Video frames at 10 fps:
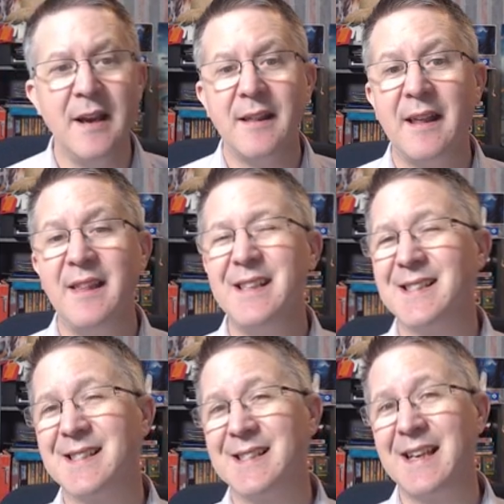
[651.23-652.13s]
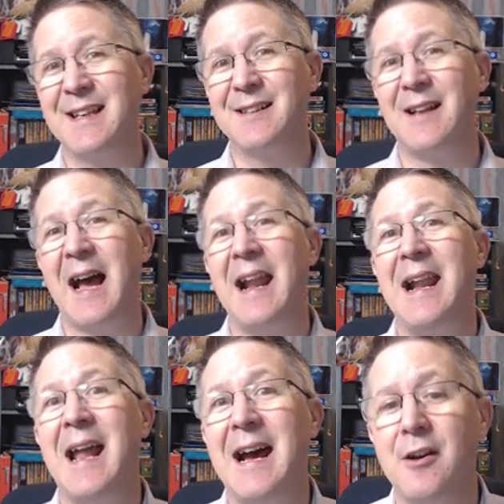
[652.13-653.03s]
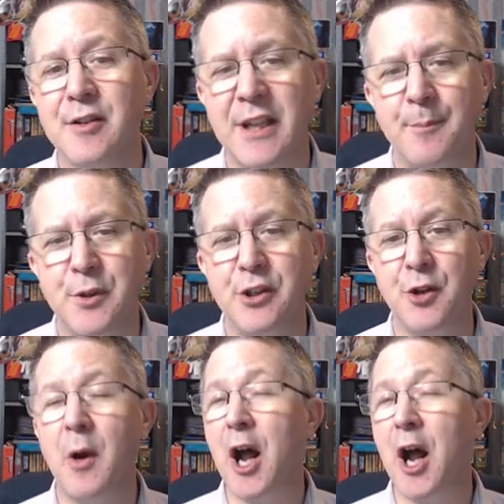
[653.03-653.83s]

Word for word: then this skill allows them to do